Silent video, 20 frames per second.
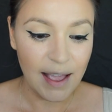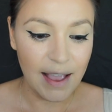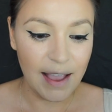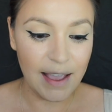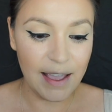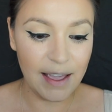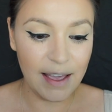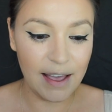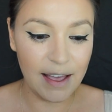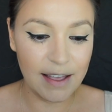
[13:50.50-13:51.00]

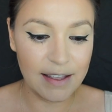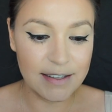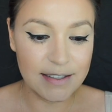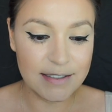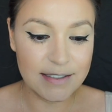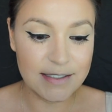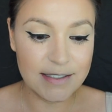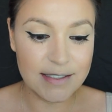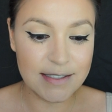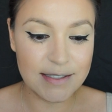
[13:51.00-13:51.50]

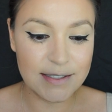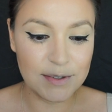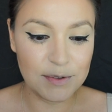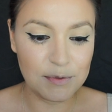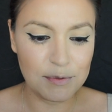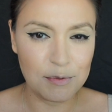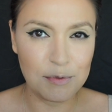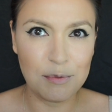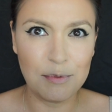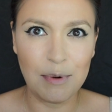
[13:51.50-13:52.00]
and
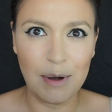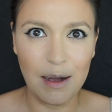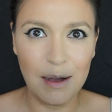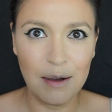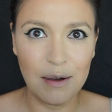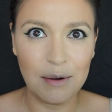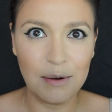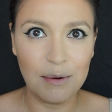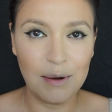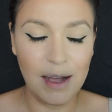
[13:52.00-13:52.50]

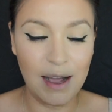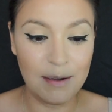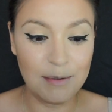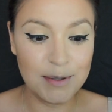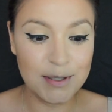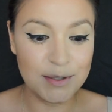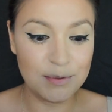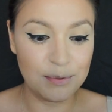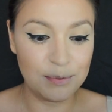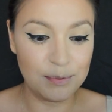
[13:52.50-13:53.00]
whoa, I
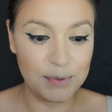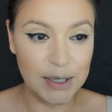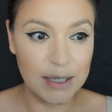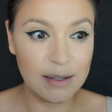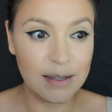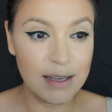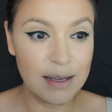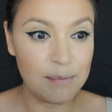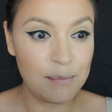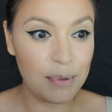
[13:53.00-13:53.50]
was
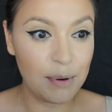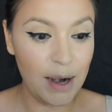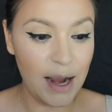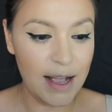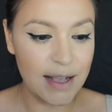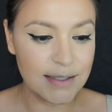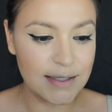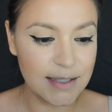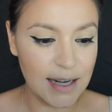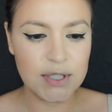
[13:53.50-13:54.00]
really
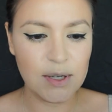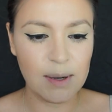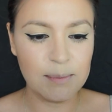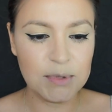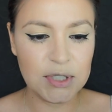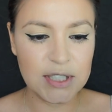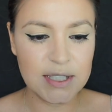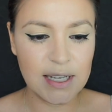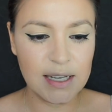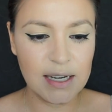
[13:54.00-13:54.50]
impressed. So I'm
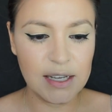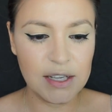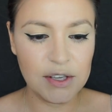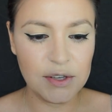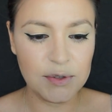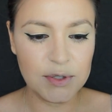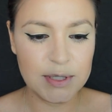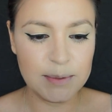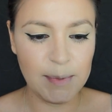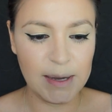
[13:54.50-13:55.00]
just gonna
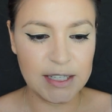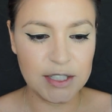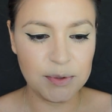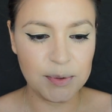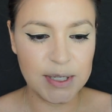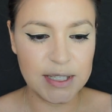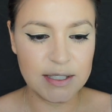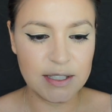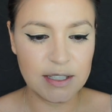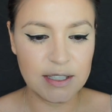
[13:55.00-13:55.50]
use my
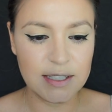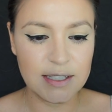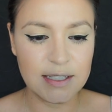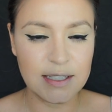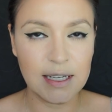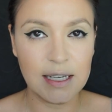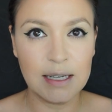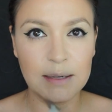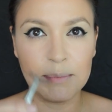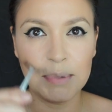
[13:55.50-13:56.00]
tweezers
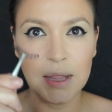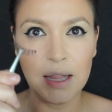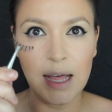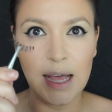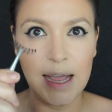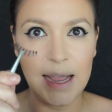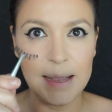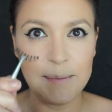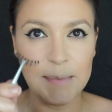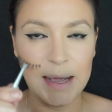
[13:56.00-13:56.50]
to
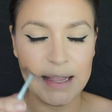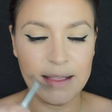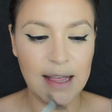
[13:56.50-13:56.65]
apply my